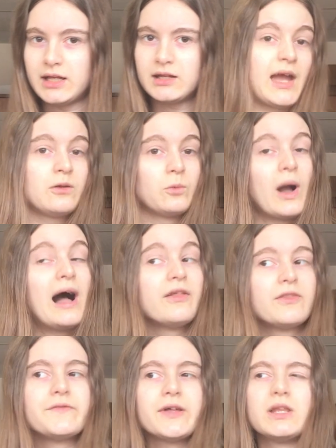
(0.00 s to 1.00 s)
and while
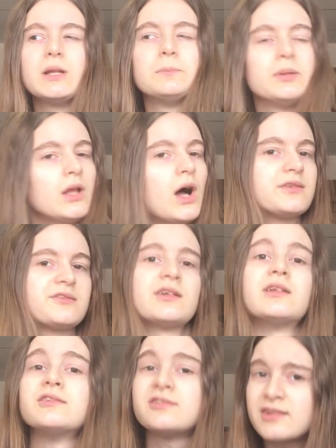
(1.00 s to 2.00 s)
the villain plots
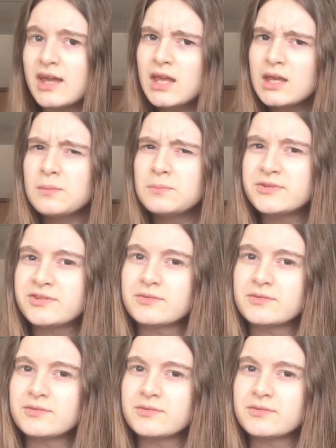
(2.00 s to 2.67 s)
and schemes,